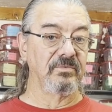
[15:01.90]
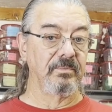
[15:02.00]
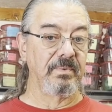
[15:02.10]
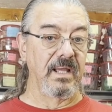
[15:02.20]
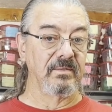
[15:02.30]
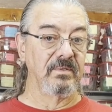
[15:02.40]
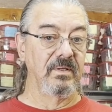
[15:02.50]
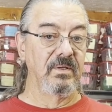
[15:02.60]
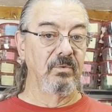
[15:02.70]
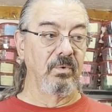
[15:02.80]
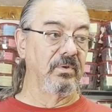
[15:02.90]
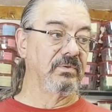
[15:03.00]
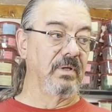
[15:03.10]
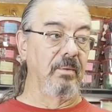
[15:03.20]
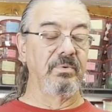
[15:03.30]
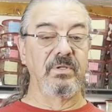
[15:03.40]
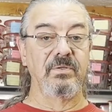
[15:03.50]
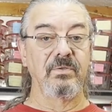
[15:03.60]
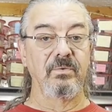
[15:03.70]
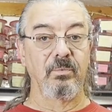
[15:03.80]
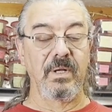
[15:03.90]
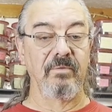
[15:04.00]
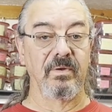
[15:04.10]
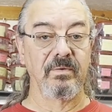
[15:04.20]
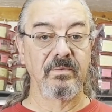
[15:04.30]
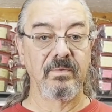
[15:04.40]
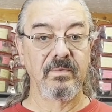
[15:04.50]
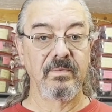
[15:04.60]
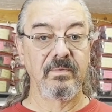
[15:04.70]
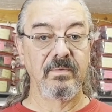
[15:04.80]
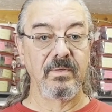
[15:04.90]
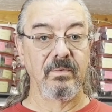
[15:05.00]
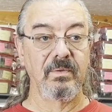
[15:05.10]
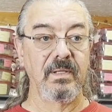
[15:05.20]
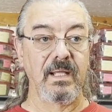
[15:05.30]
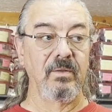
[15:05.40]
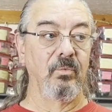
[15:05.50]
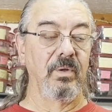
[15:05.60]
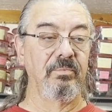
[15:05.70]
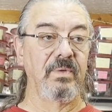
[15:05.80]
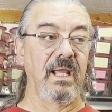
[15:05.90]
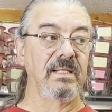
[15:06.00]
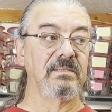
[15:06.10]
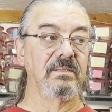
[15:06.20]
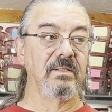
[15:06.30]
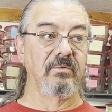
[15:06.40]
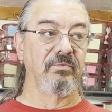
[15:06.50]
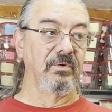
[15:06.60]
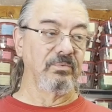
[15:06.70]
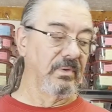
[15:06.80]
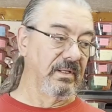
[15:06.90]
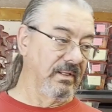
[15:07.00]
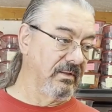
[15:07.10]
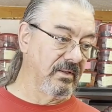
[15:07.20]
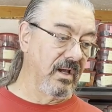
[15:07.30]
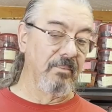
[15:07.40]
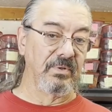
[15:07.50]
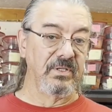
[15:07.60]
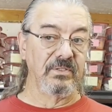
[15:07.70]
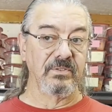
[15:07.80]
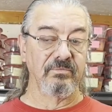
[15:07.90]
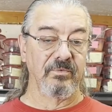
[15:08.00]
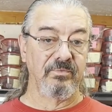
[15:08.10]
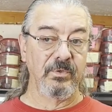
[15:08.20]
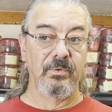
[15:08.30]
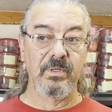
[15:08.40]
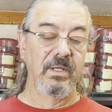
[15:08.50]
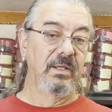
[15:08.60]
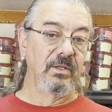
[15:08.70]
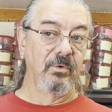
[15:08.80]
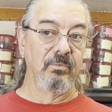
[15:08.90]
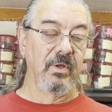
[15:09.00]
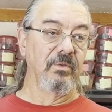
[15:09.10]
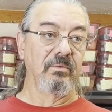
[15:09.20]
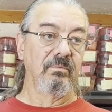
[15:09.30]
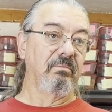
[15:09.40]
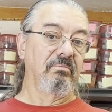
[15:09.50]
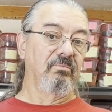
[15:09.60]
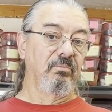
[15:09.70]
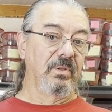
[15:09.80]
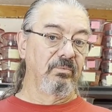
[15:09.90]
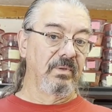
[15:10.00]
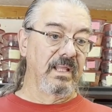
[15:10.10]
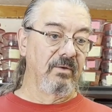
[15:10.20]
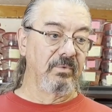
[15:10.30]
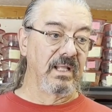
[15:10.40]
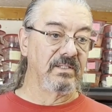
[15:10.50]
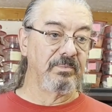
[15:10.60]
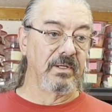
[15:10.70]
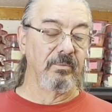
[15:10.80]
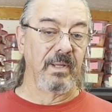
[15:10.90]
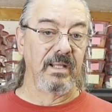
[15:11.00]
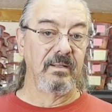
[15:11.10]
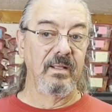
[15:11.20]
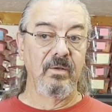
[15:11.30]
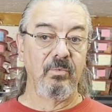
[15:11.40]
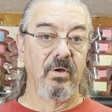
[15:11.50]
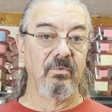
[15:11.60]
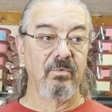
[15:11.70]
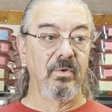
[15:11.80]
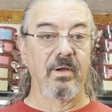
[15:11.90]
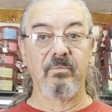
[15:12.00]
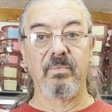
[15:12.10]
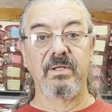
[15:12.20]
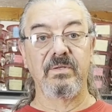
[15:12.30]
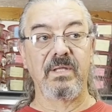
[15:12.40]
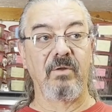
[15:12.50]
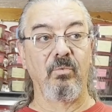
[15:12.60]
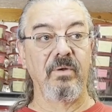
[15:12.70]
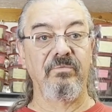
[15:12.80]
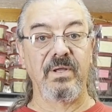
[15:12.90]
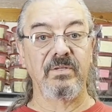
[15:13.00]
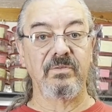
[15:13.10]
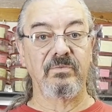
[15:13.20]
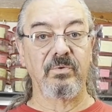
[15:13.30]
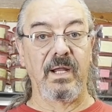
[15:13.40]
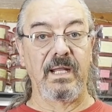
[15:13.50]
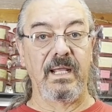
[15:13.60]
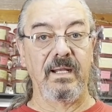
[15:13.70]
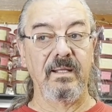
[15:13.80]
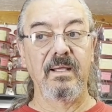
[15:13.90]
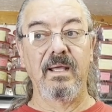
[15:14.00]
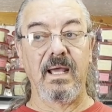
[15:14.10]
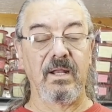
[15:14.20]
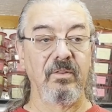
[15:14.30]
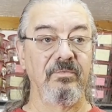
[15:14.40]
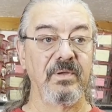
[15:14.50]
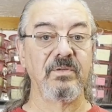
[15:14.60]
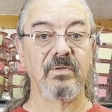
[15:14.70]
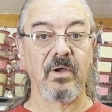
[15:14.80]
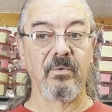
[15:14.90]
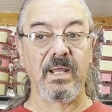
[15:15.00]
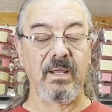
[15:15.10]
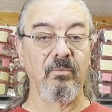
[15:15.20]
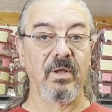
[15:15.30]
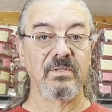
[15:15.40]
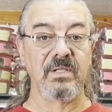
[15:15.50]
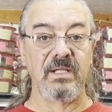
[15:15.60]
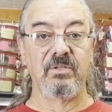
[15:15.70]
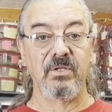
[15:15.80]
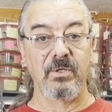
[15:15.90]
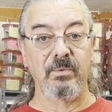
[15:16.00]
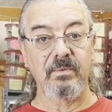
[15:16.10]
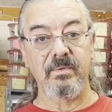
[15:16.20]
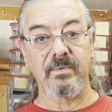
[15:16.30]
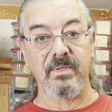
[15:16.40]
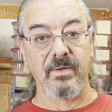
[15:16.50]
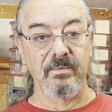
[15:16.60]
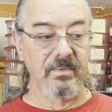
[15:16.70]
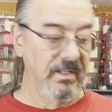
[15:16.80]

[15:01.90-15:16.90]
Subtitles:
from the bass, whether it's competition or whatever. You know, in the one case, the first one, the competition for food, you know, well, with that spinnerbait, Well, look, we just had one fish try to eat it. Another fish is hungry. He wants to eat too, you know.